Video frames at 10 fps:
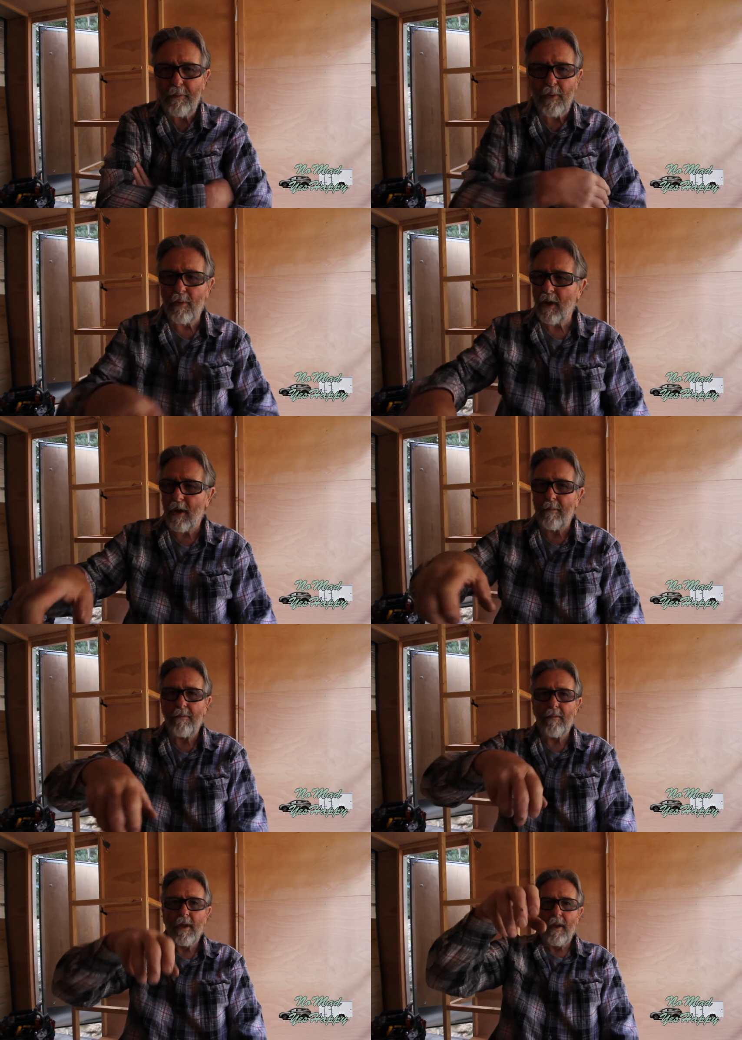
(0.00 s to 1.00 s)
up with one arm,
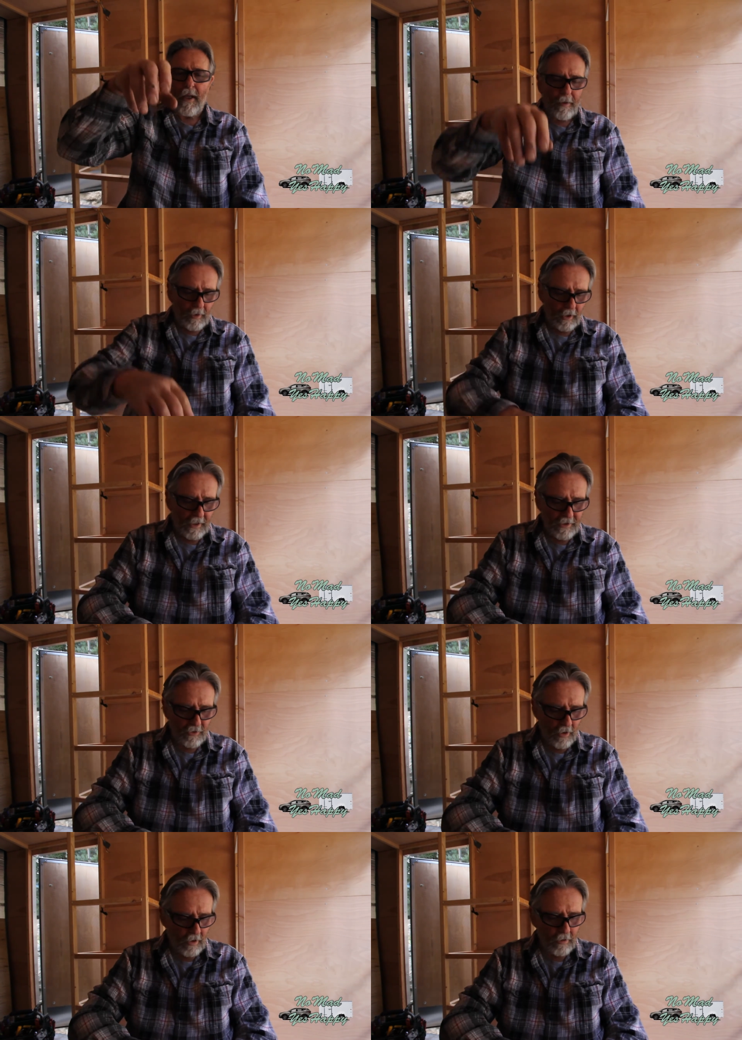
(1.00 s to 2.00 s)
and I'm not all that
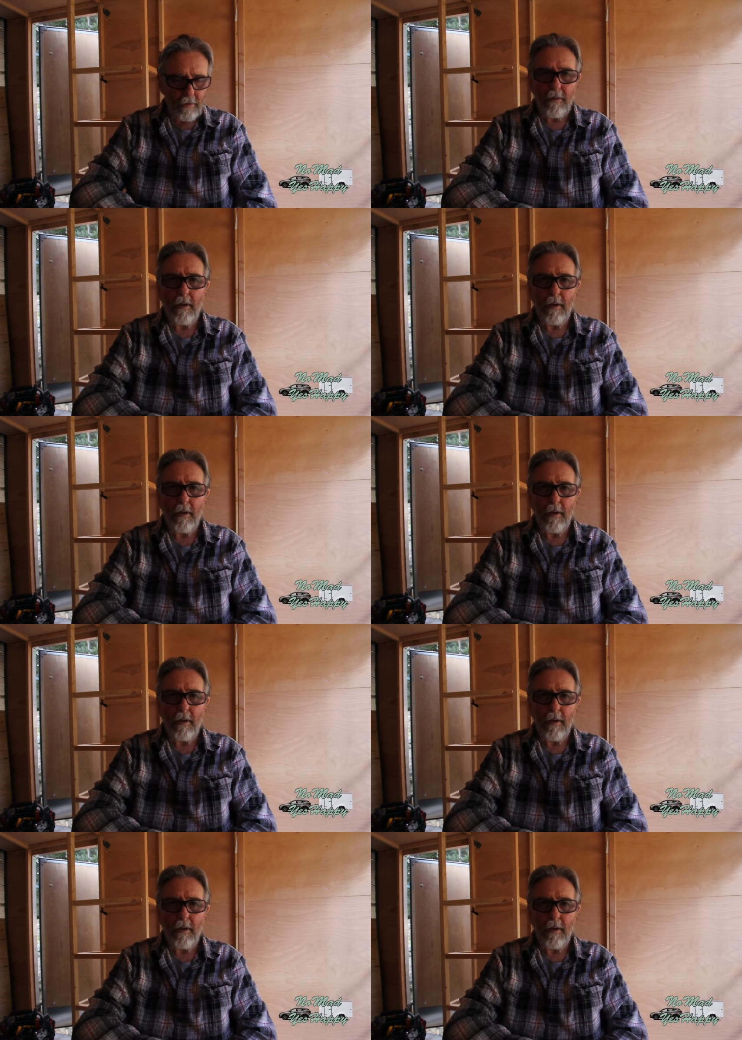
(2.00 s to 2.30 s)
strong.